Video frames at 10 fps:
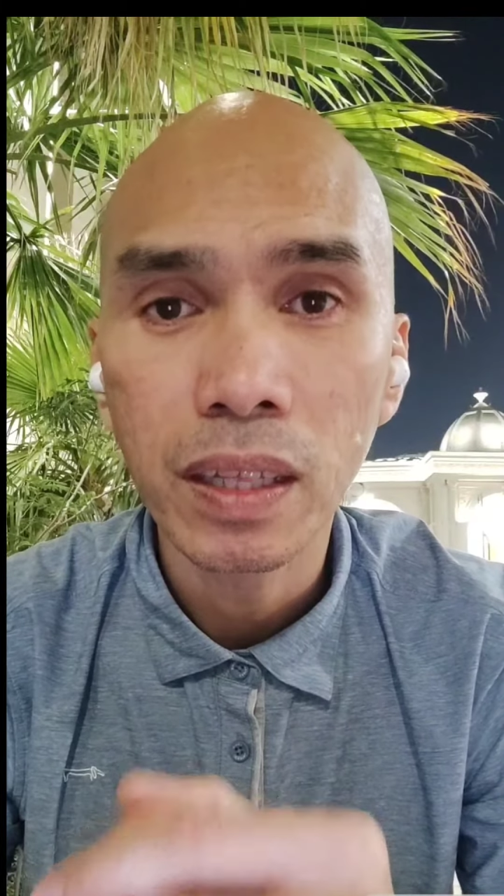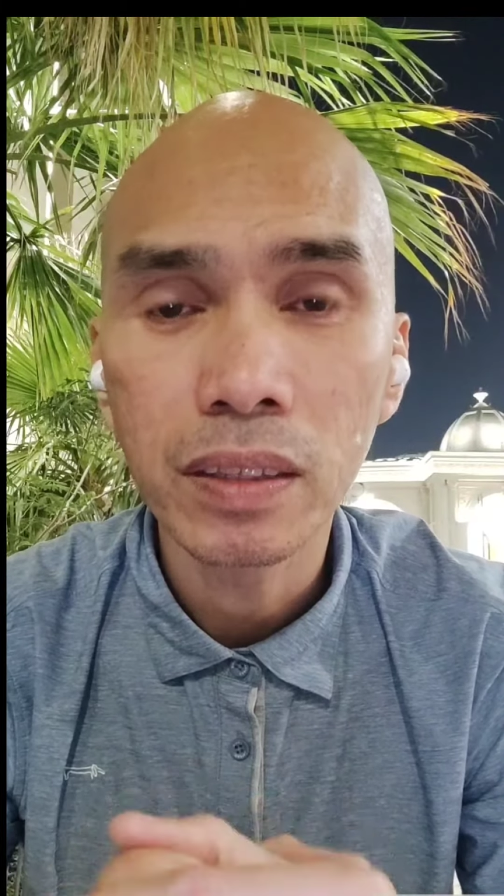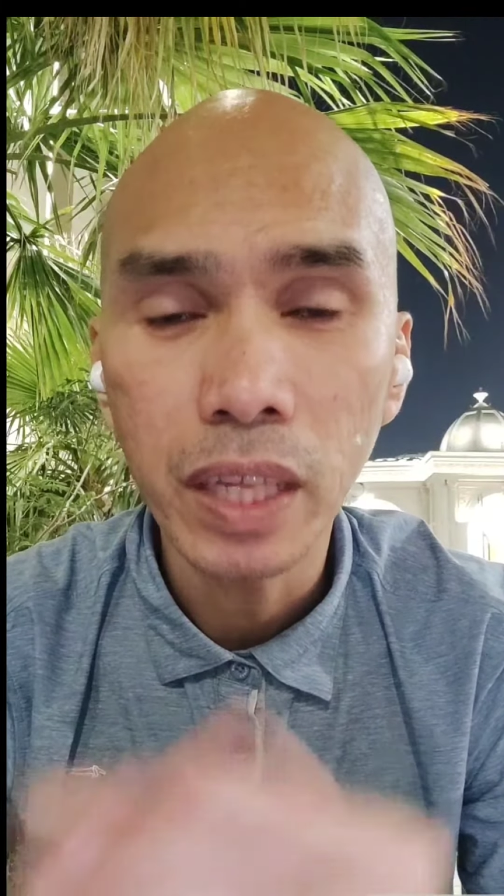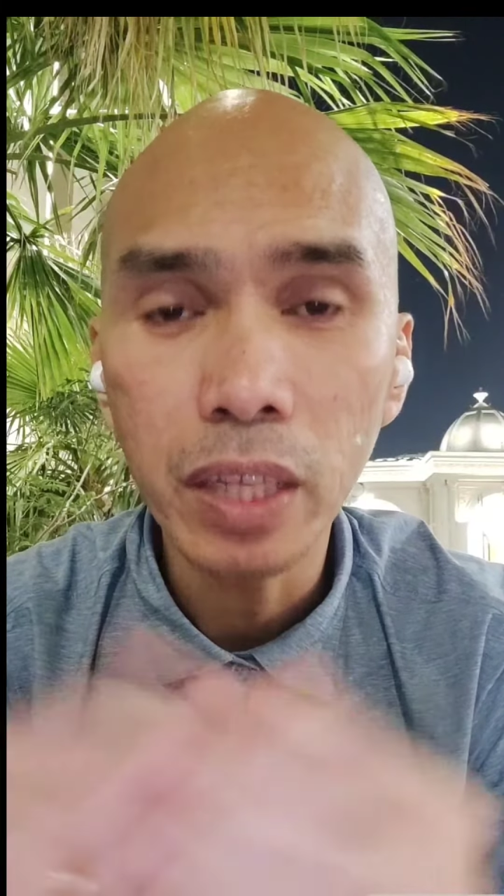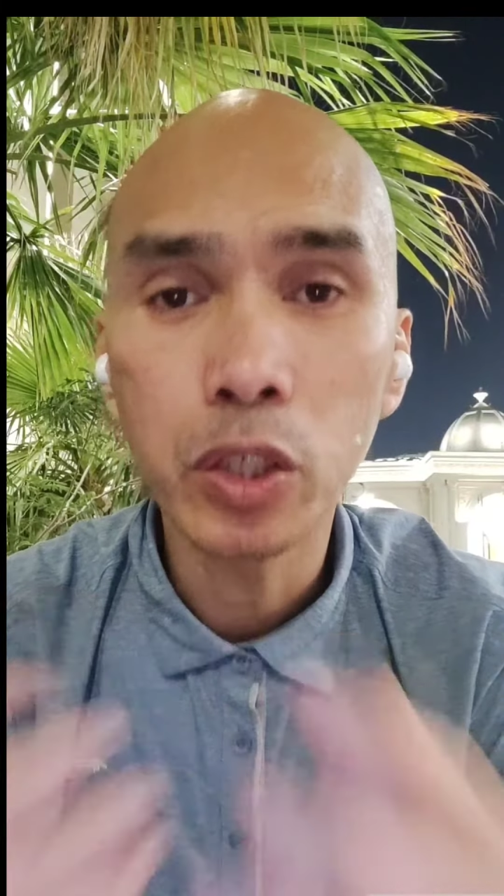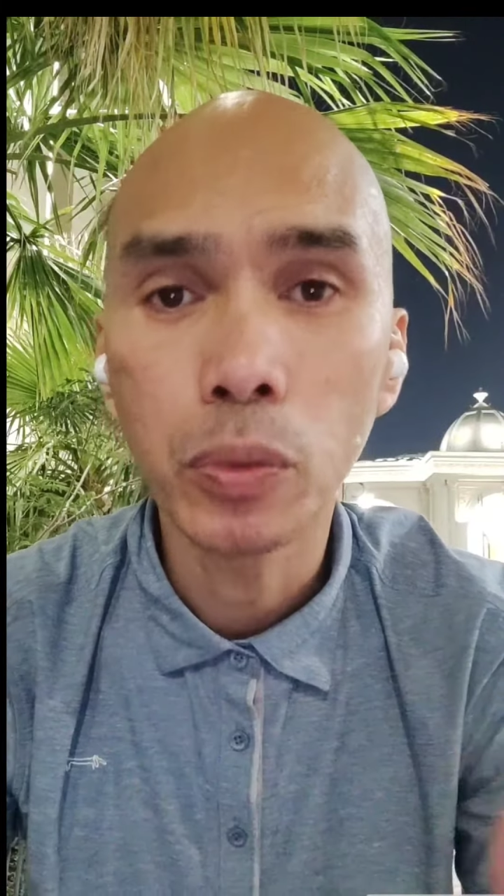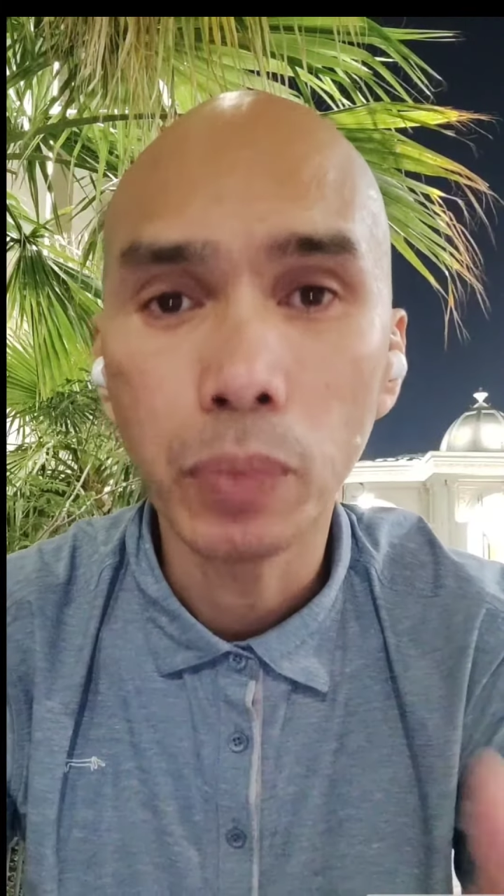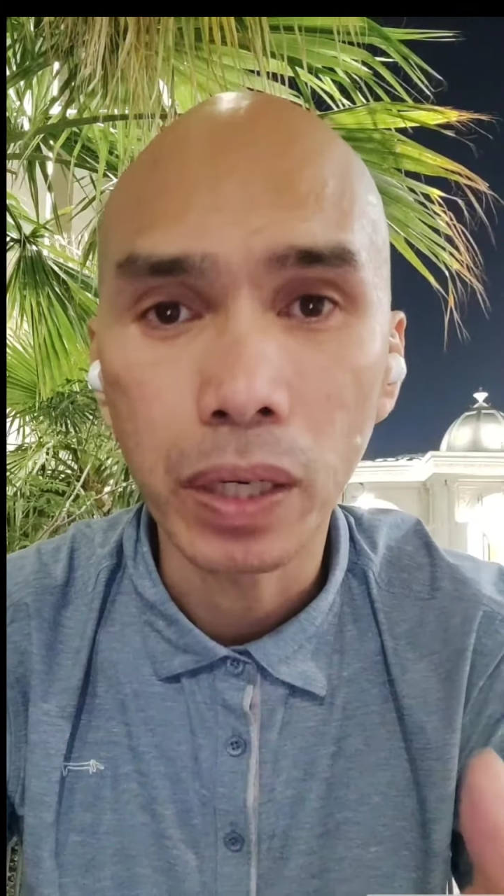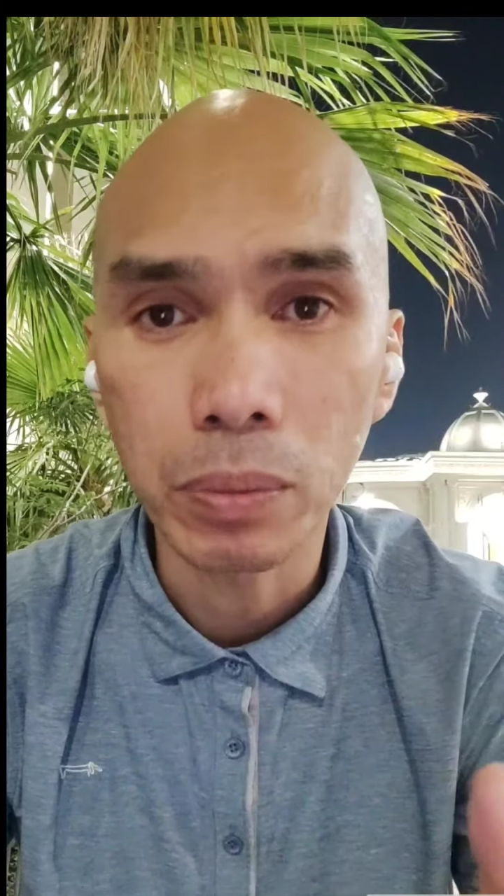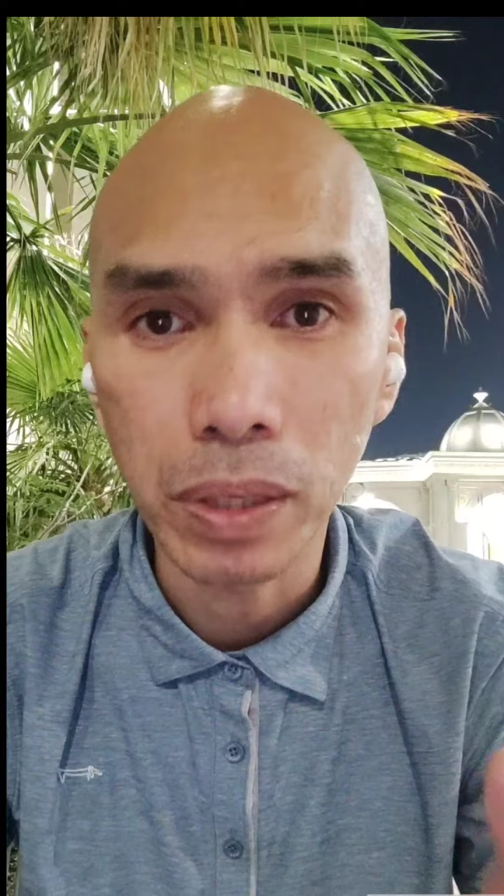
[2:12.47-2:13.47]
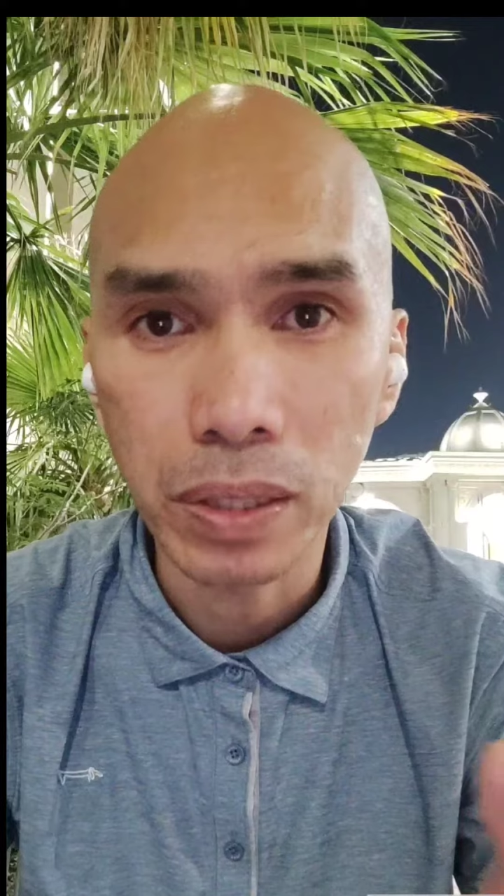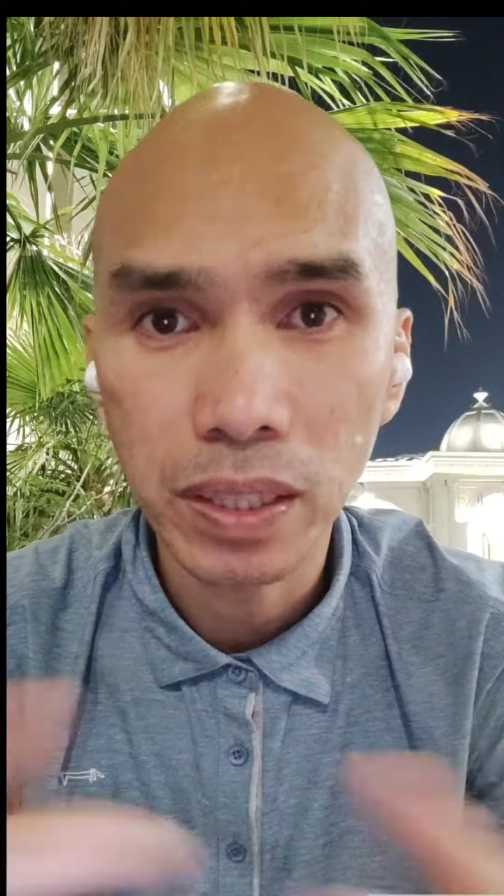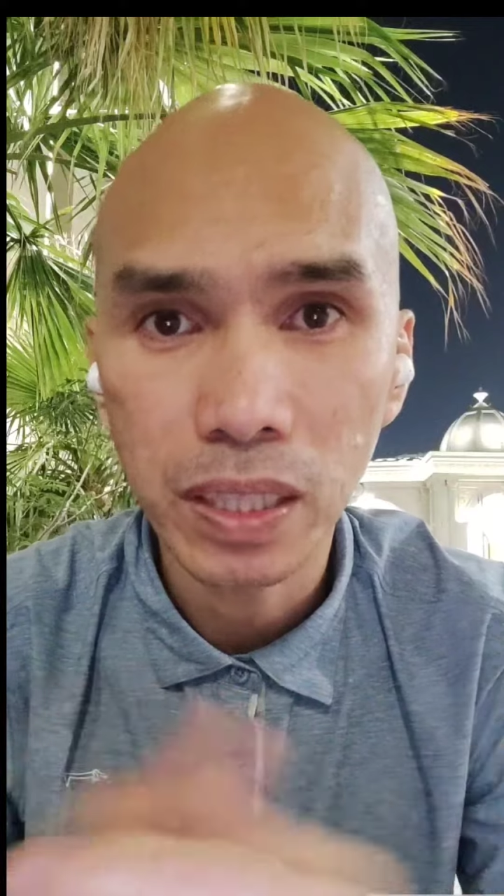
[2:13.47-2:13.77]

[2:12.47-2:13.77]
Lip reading: Thank you very much.